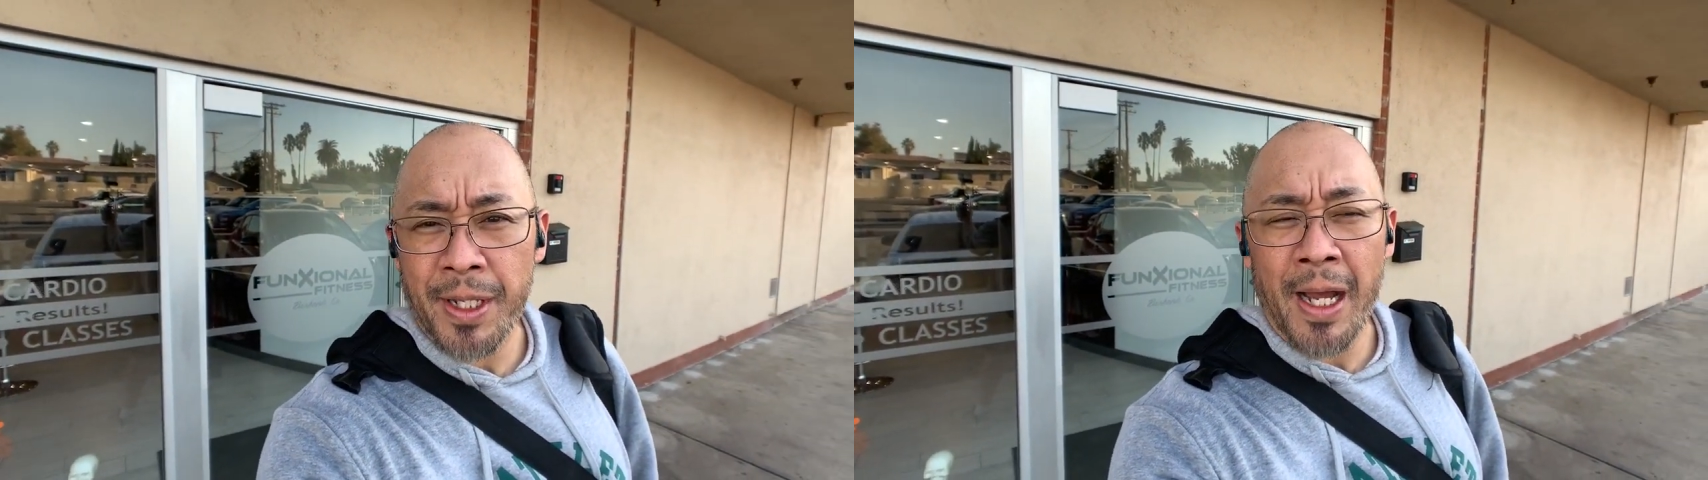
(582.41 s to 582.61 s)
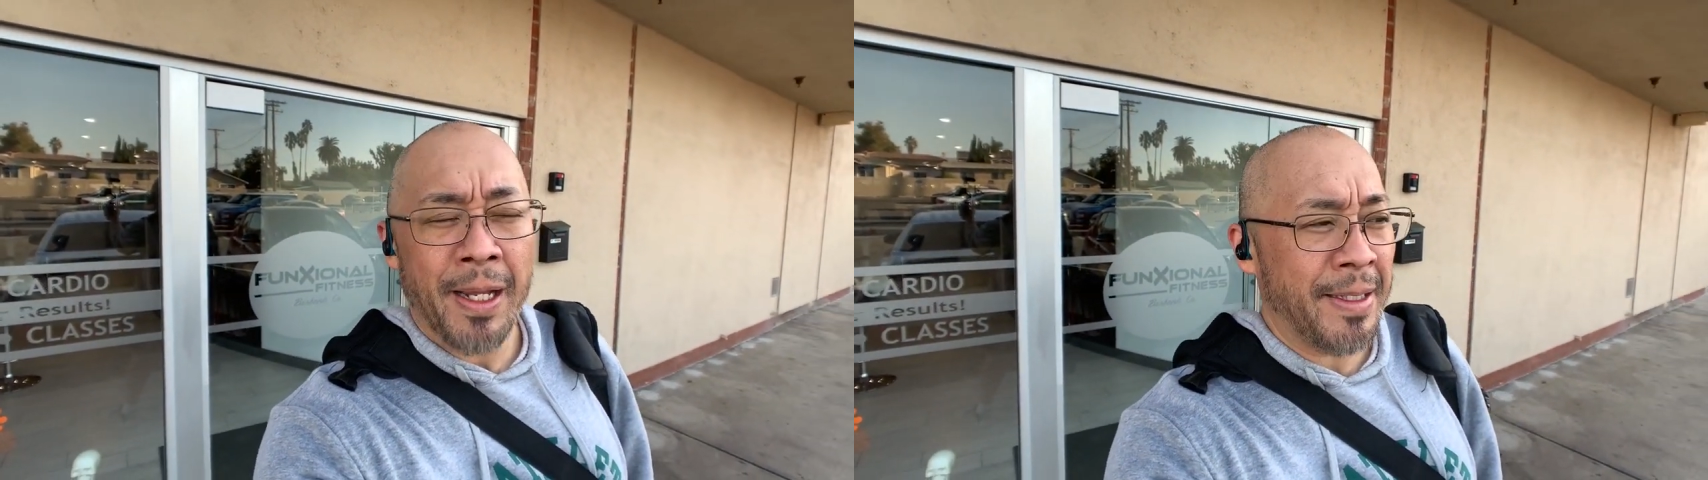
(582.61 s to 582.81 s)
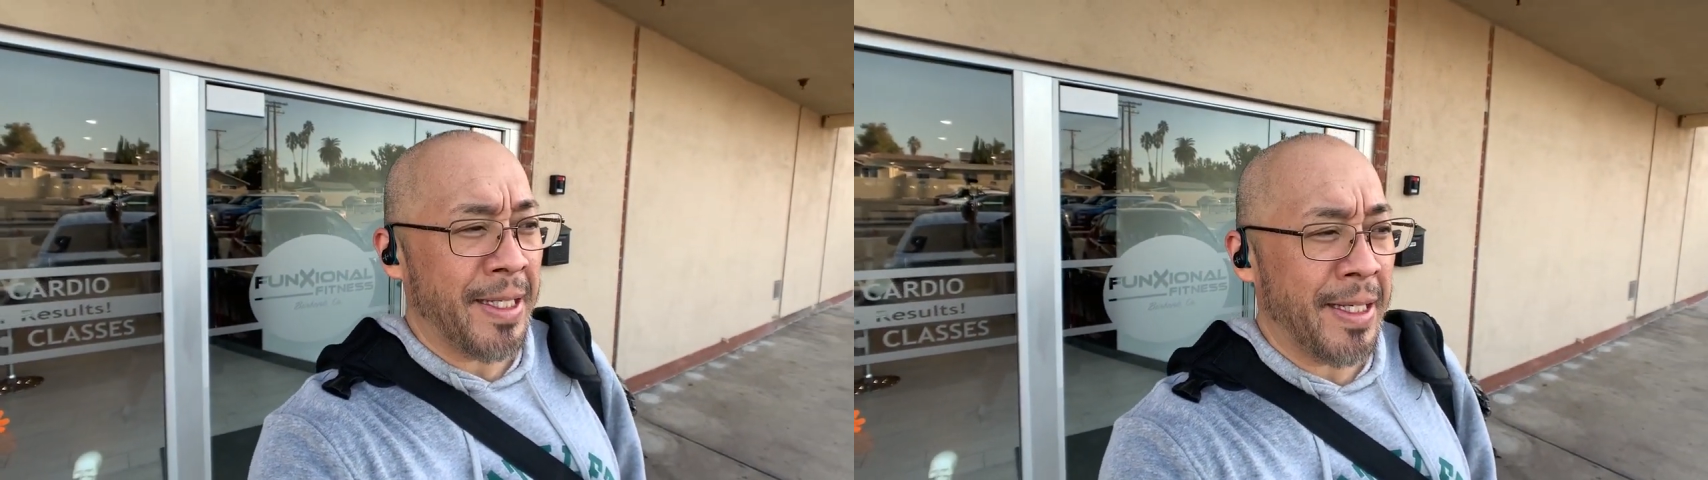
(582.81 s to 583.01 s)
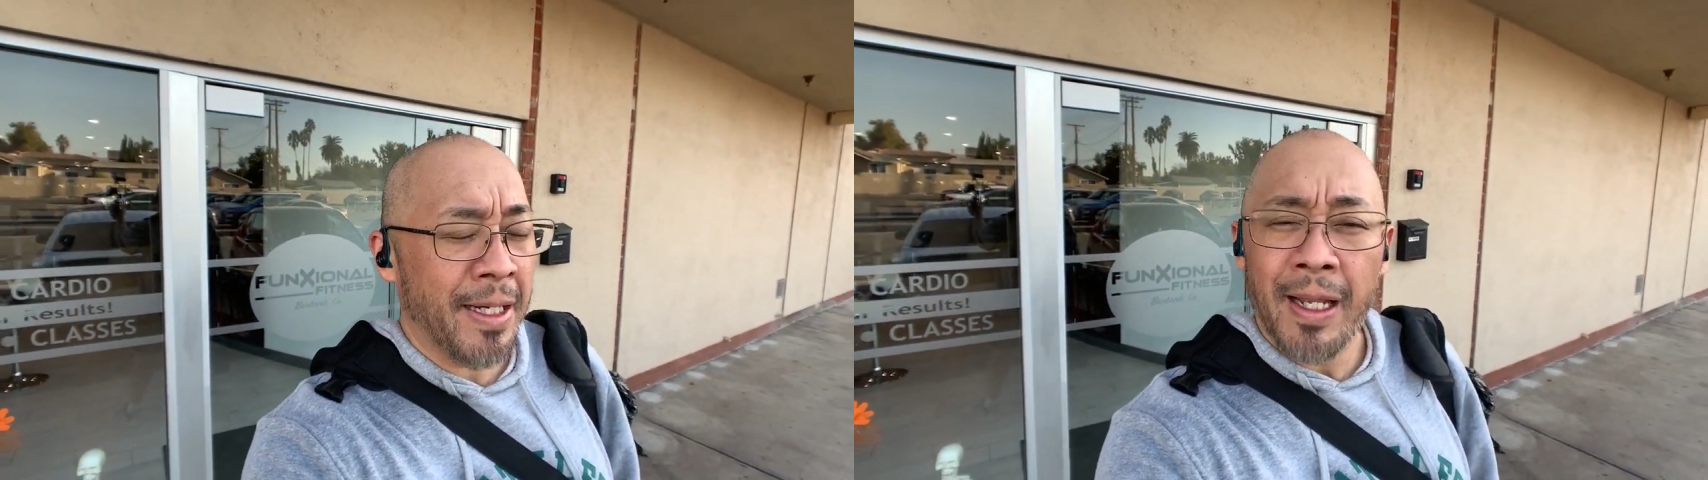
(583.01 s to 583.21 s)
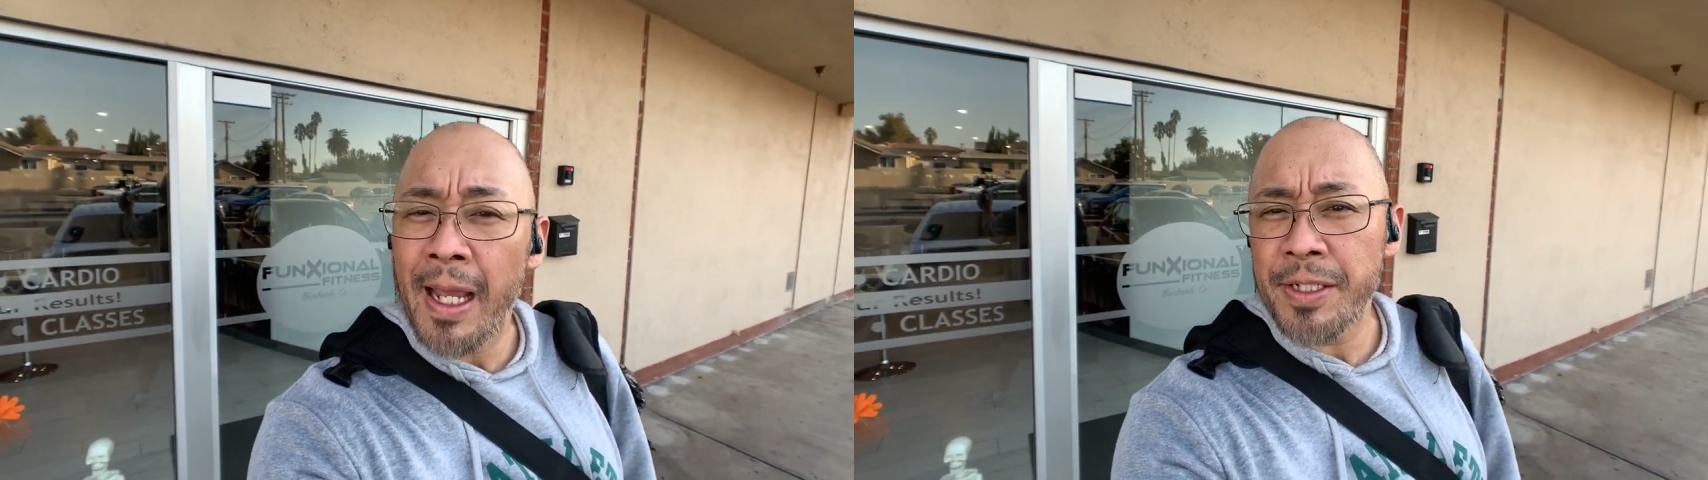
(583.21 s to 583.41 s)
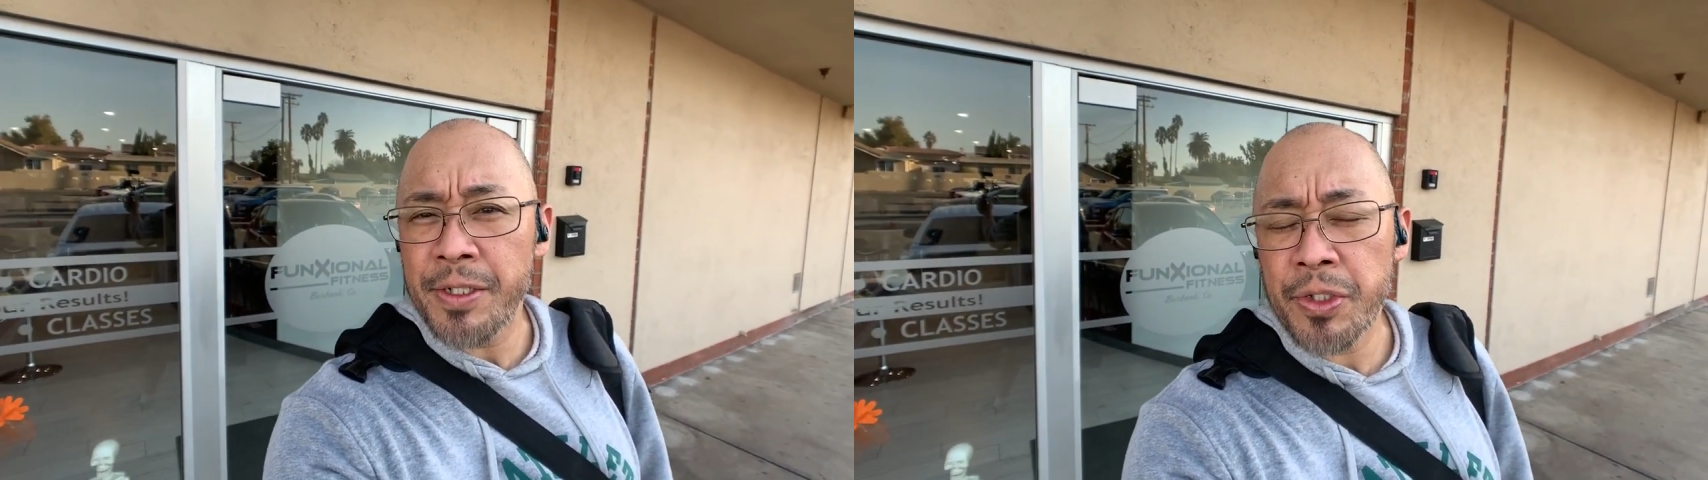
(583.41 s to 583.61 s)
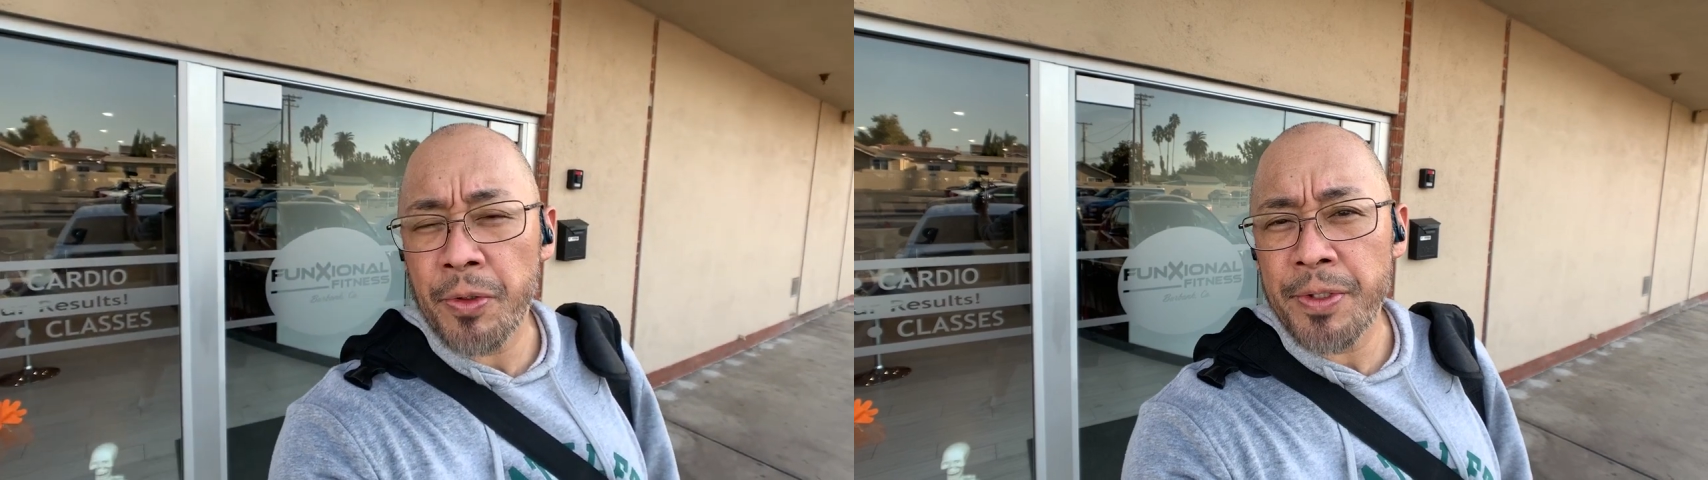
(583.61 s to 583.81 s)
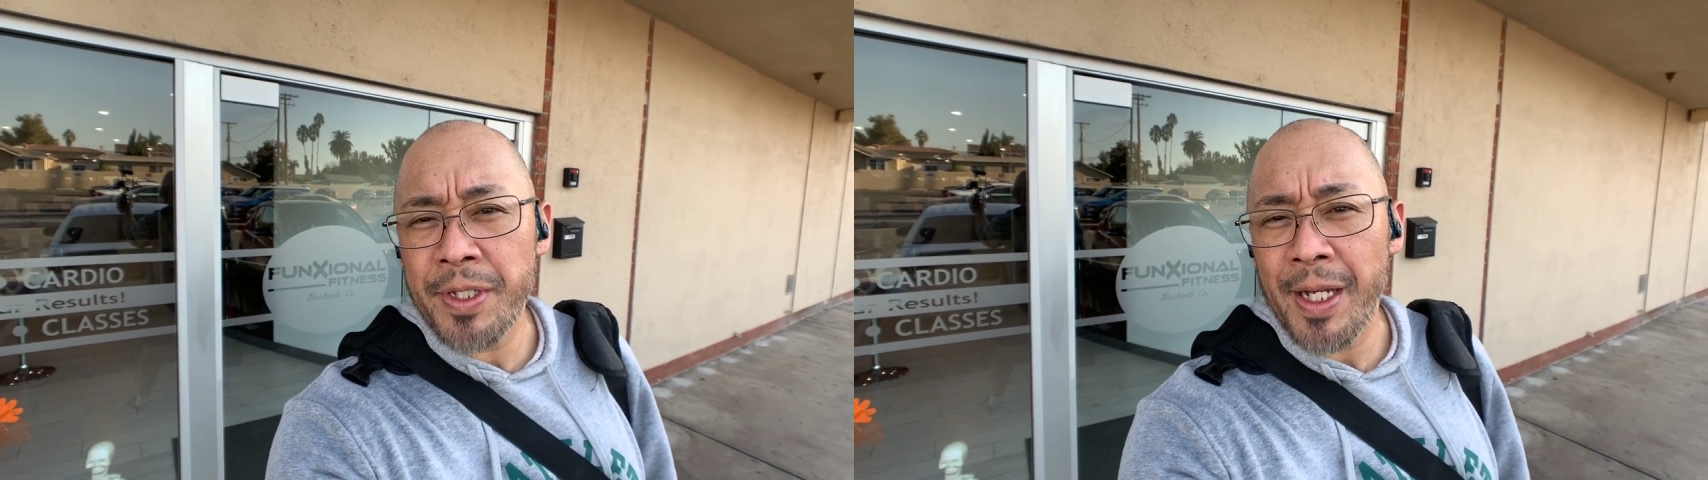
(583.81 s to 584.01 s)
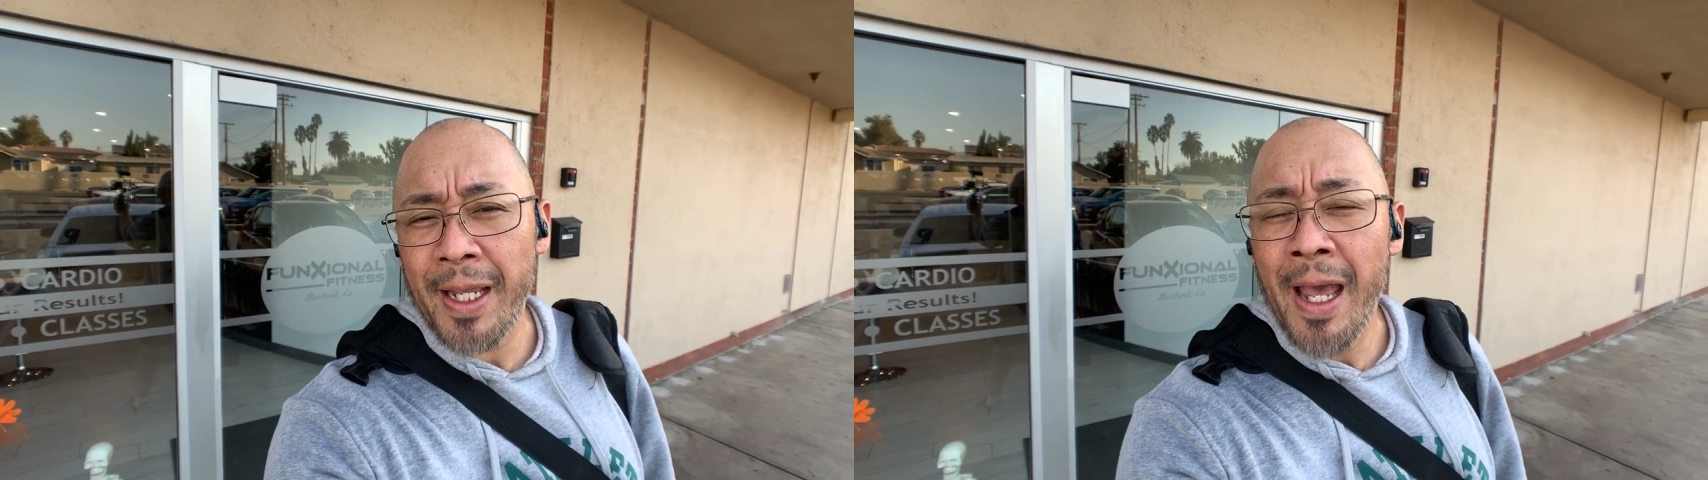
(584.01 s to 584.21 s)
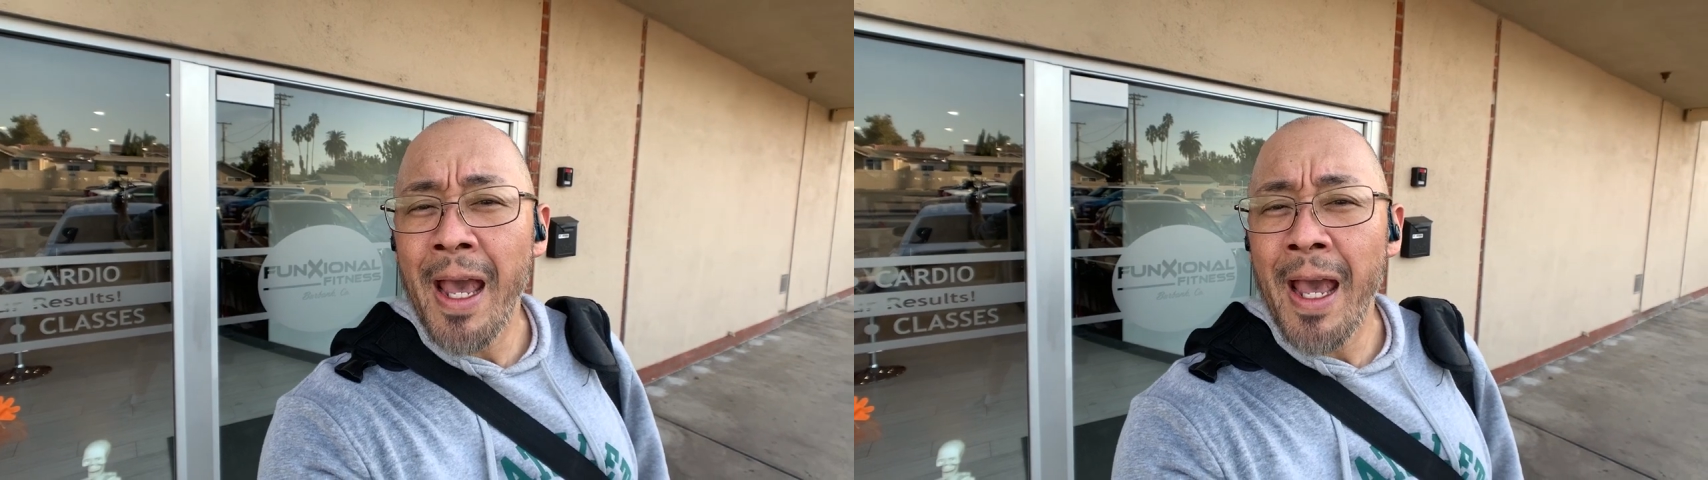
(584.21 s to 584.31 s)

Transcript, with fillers: I did legs and shoulders today,